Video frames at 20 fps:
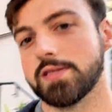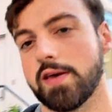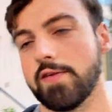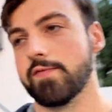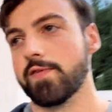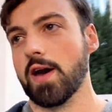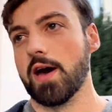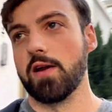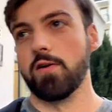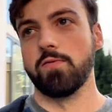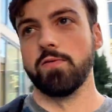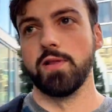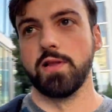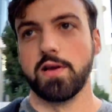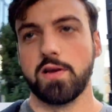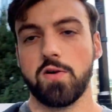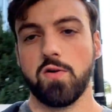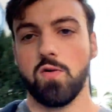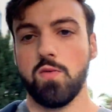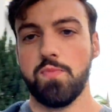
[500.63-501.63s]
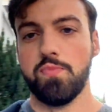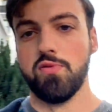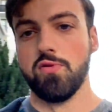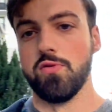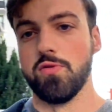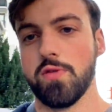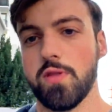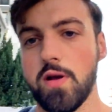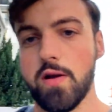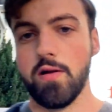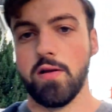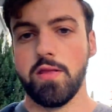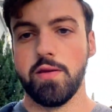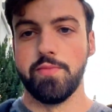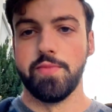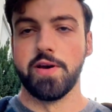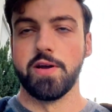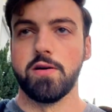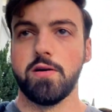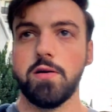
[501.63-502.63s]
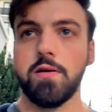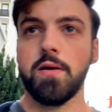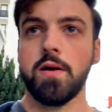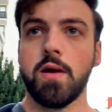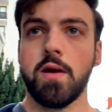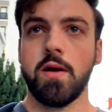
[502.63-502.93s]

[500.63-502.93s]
They've got a really cool pool there in the middle.